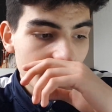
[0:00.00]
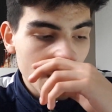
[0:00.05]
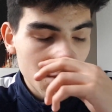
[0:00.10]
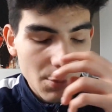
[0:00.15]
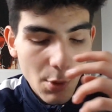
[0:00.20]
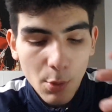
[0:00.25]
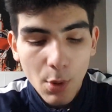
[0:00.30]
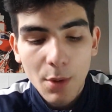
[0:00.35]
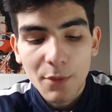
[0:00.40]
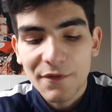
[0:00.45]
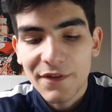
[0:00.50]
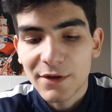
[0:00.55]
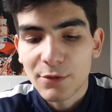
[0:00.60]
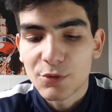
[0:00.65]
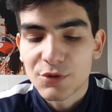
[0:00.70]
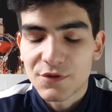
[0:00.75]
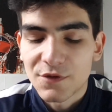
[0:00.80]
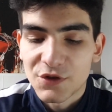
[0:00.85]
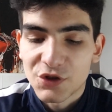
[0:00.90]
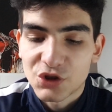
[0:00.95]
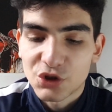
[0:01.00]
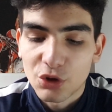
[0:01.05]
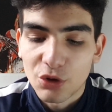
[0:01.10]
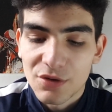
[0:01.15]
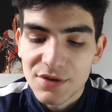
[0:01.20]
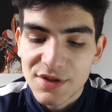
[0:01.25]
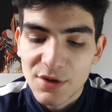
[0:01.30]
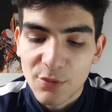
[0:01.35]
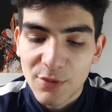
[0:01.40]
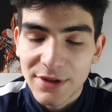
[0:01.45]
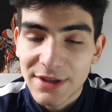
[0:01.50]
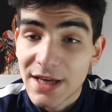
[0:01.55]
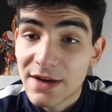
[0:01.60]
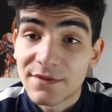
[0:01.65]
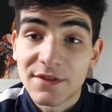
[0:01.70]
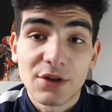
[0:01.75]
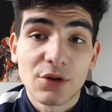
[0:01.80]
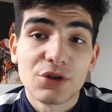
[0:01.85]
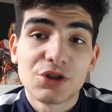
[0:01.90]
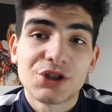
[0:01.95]
But one thing was for sure is that we
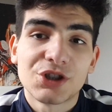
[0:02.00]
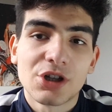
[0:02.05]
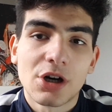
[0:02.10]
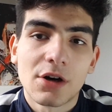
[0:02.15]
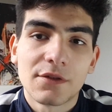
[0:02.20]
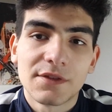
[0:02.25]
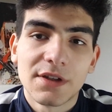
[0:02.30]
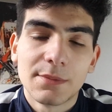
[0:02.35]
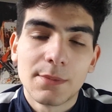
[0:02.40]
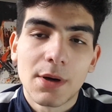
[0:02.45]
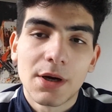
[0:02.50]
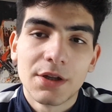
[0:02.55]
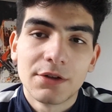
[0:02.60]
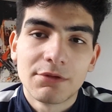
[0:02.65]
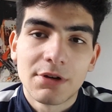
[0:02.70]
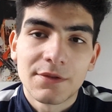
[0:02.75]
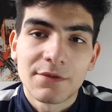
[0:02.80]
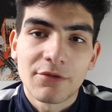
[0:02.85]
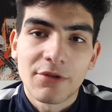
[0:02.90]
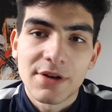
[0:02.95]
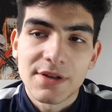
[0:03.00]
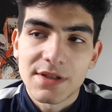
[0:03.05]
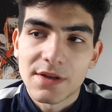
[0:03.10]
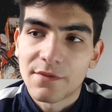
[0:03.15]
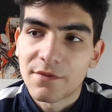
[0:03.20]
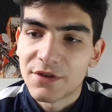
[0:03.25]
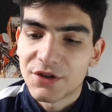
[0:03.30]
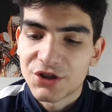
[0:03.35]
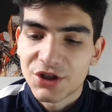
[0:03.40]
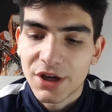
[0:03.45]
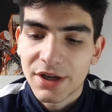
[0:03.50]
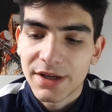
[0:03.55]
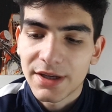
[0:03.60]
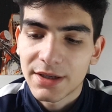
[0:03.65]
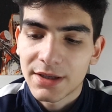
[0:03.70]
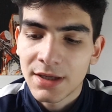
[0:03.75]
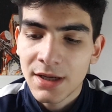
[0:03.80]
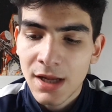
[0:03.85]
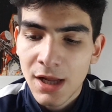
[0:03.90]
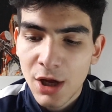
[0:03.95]
definitely got shafted by the referees and officiating.